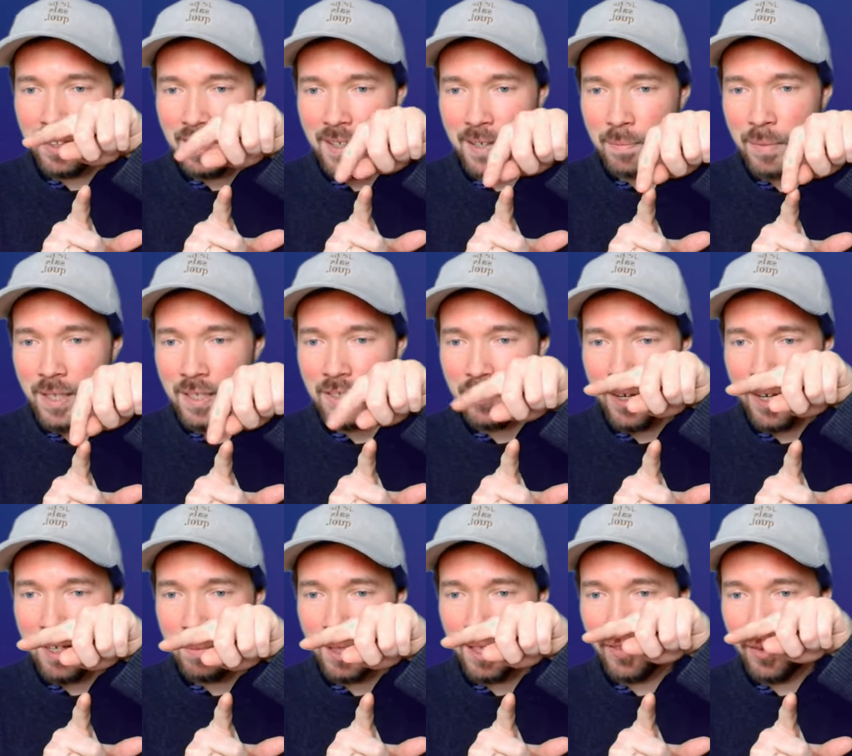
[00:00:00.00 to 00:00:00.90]
bus
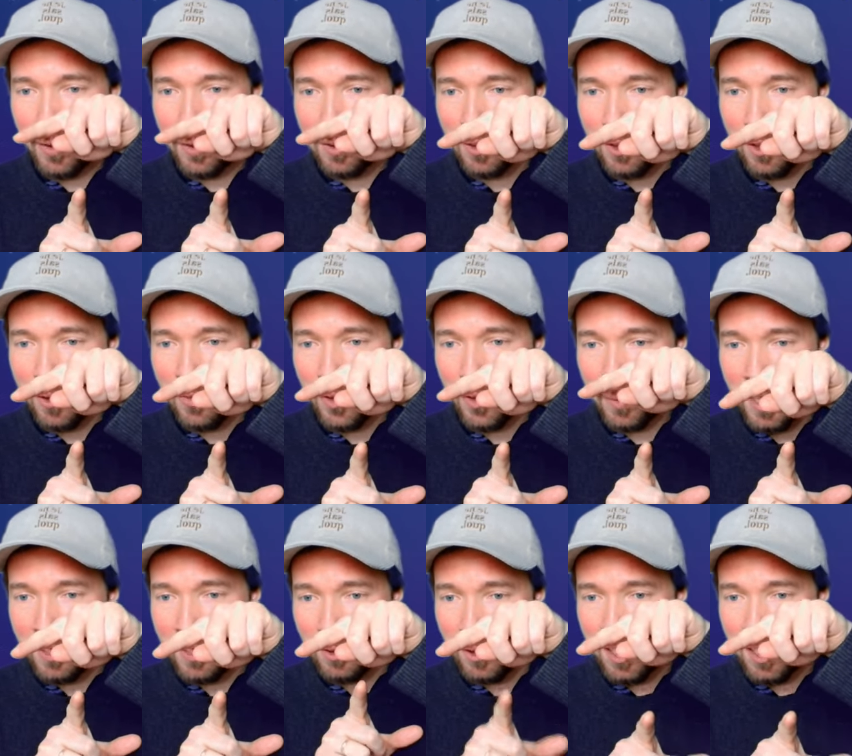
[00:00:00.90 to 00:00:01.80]
ride. But if I want to go from
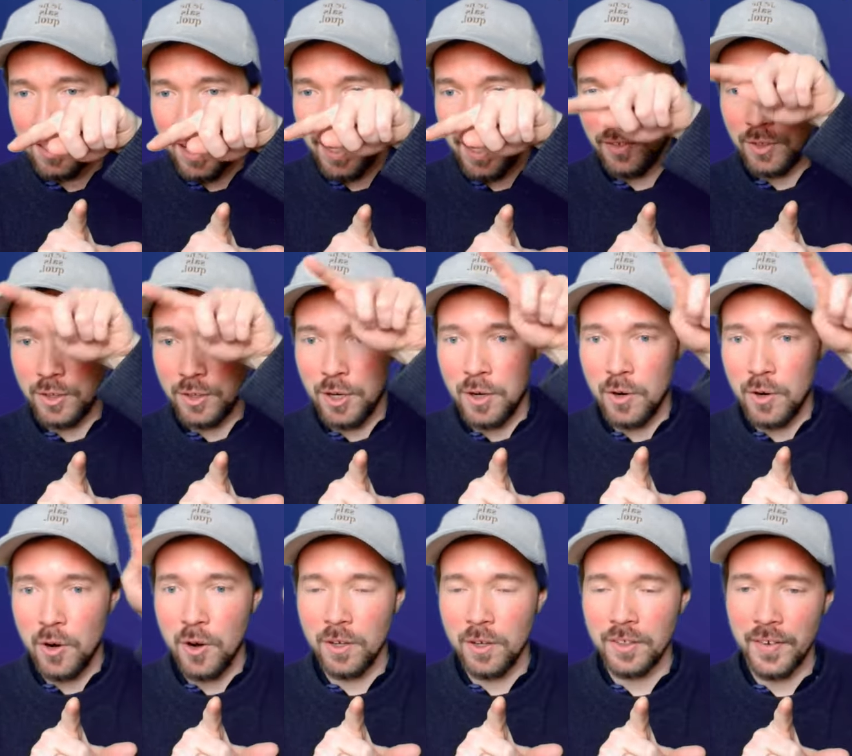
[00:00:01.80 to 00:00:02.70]
here to here, I have to go
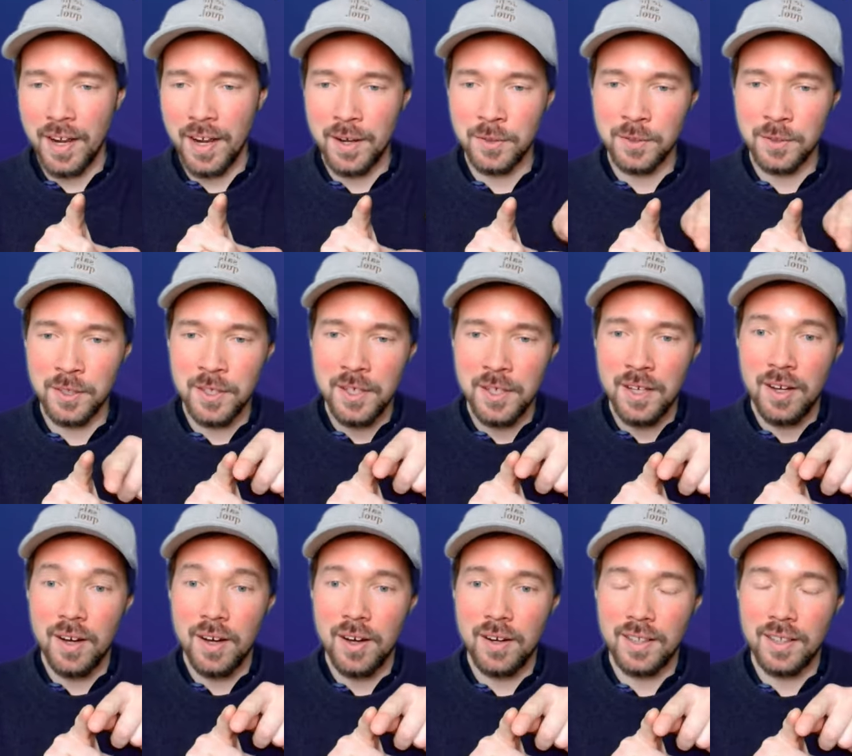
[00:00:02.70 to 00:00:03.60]
all around
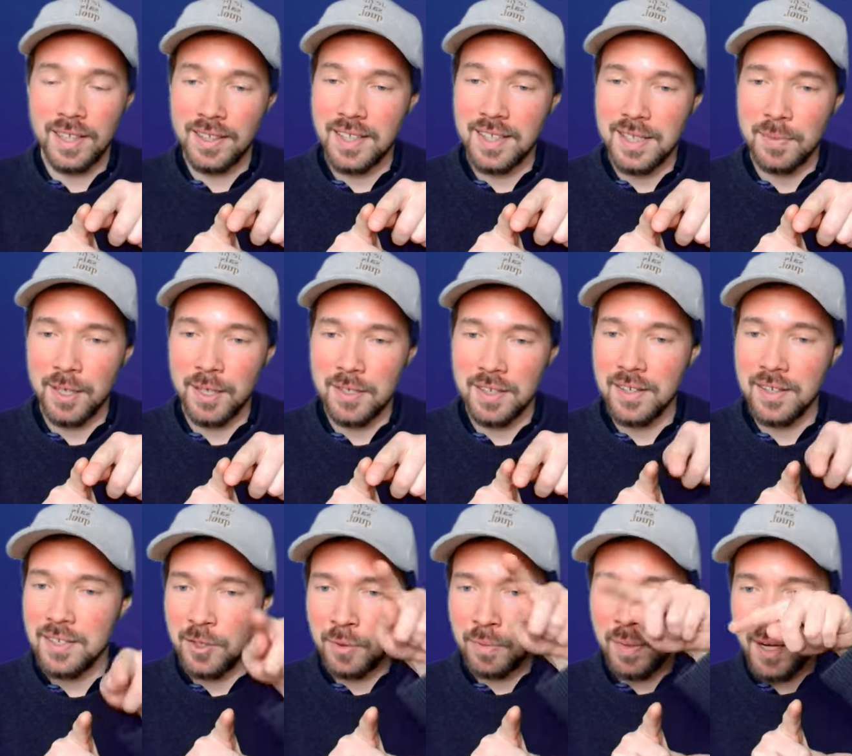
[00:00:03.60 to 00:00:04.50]
like this, because
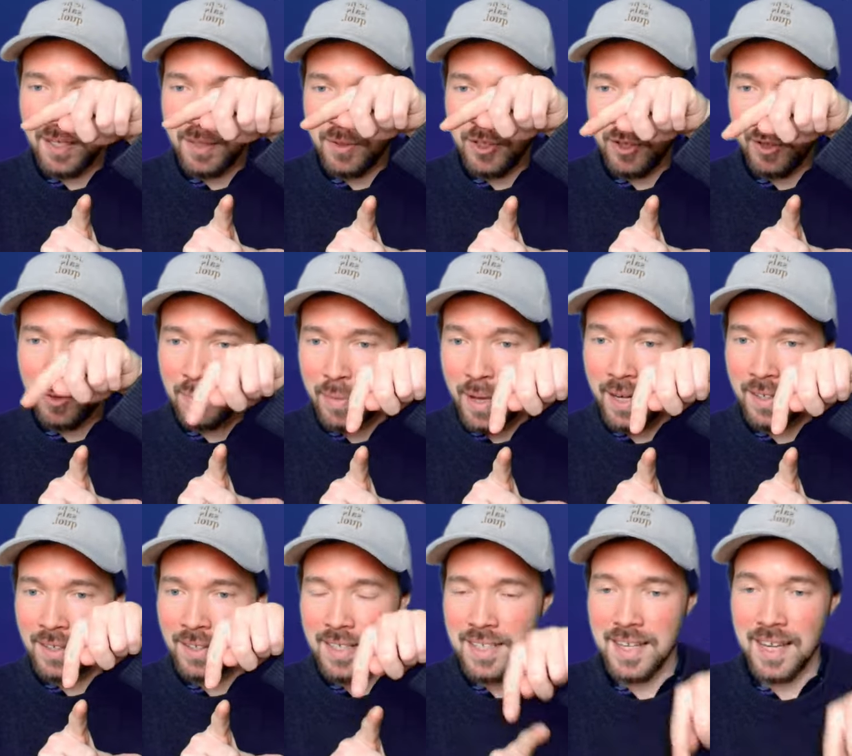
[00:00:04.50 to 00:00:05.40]
there is no bus which goes
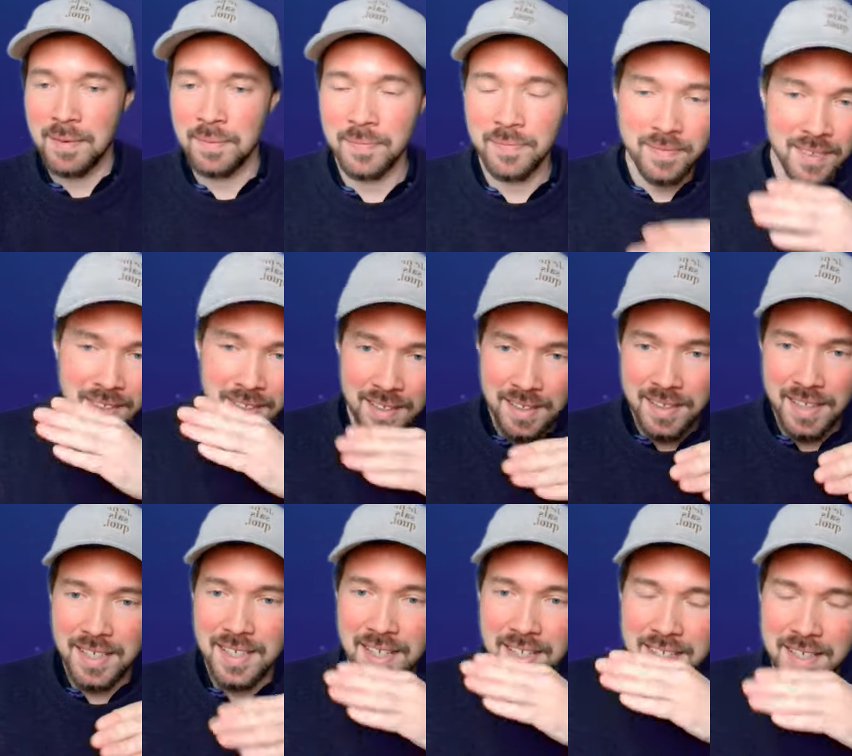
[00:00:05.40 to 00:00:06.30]
back
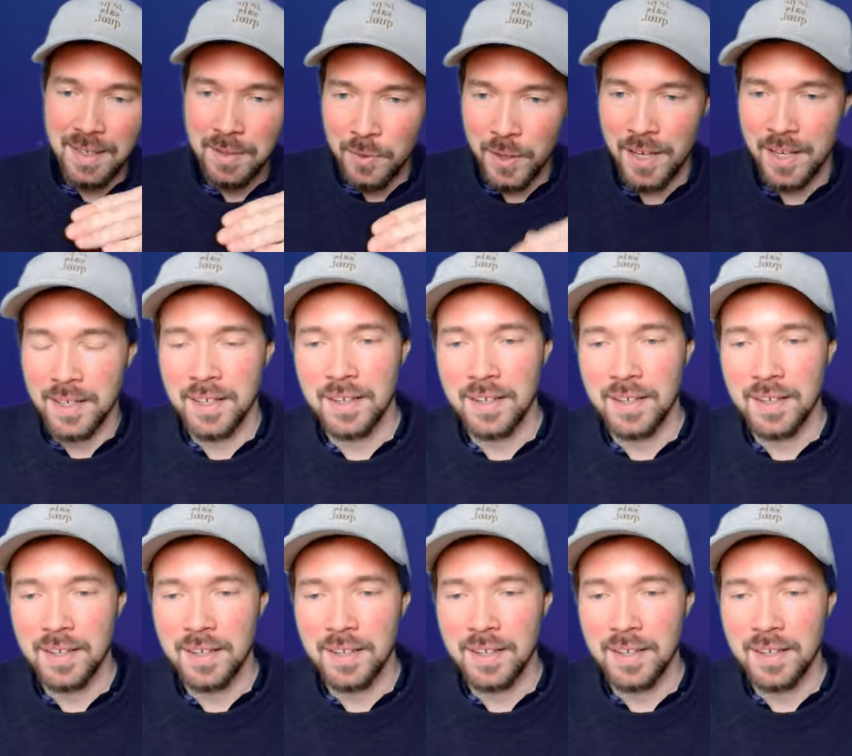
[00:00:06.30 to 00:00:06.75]
the exact same way